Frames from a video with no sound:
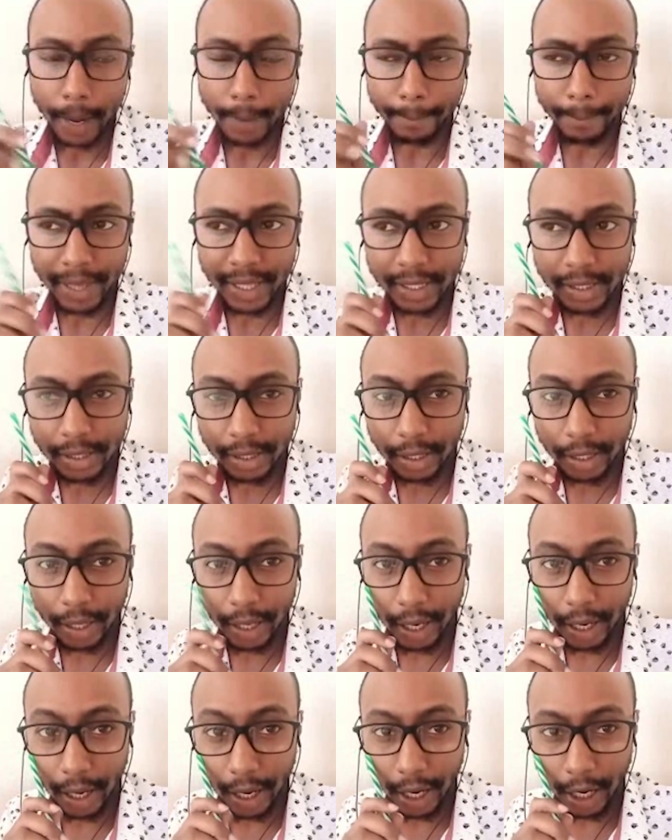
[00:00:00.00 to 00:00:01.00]
But
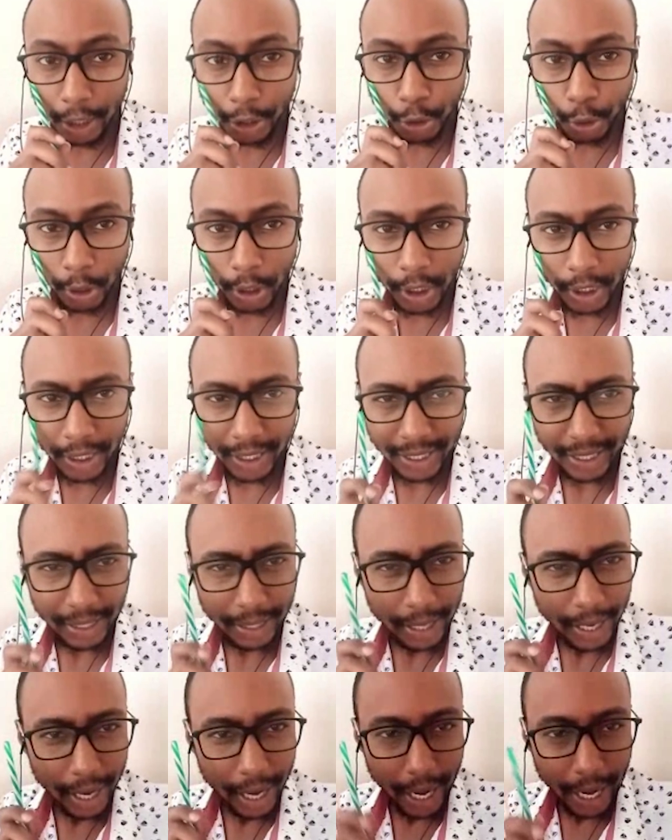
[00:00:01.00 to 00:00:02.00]
actually,
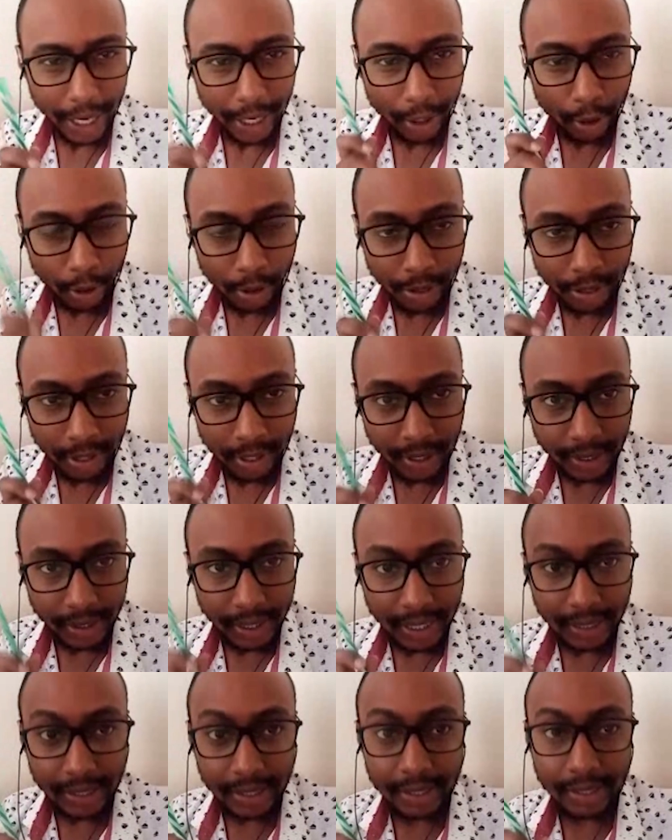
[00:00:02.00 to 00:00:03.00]
I don't think
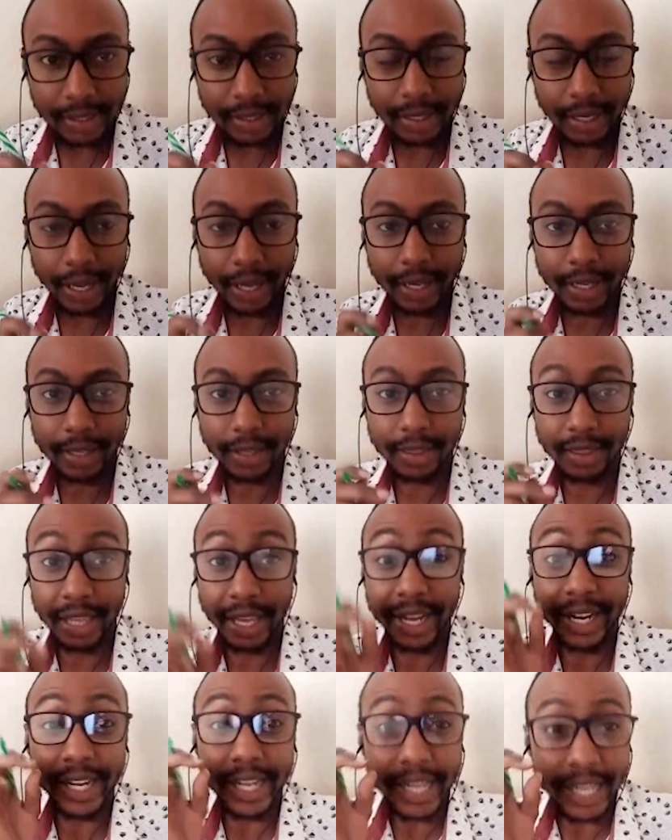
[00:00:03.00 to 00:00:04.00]
that is like
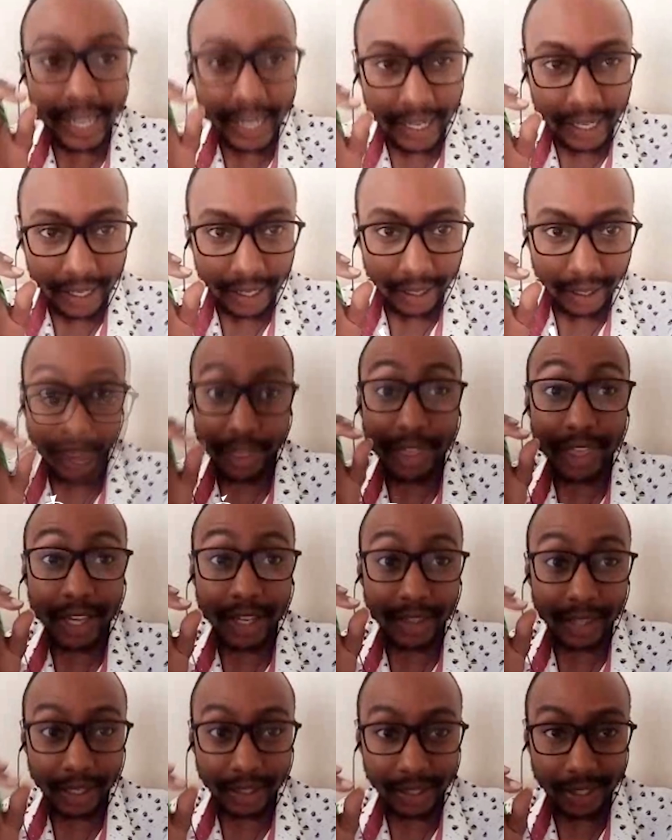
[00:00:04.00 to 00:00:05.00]
the real
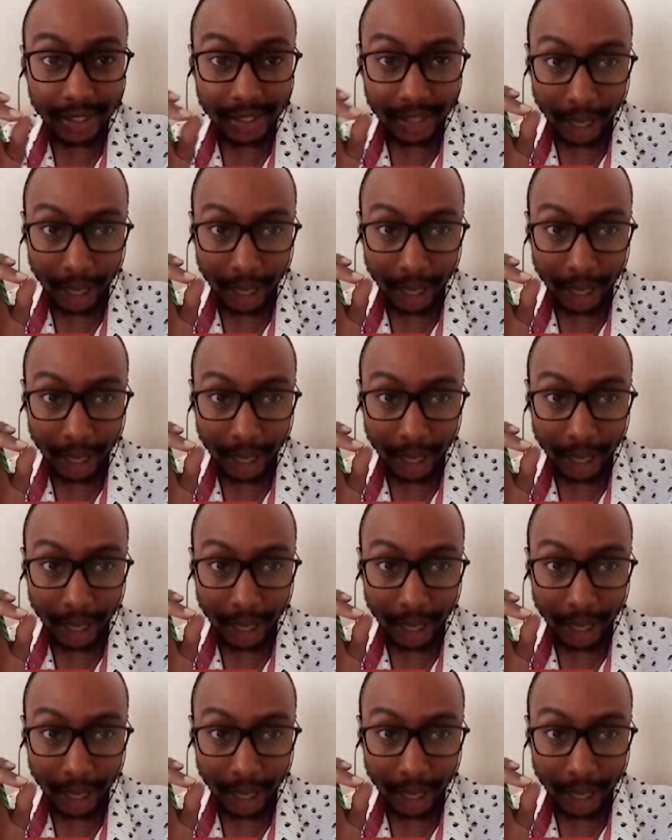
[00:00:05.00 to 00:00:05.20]
thing that is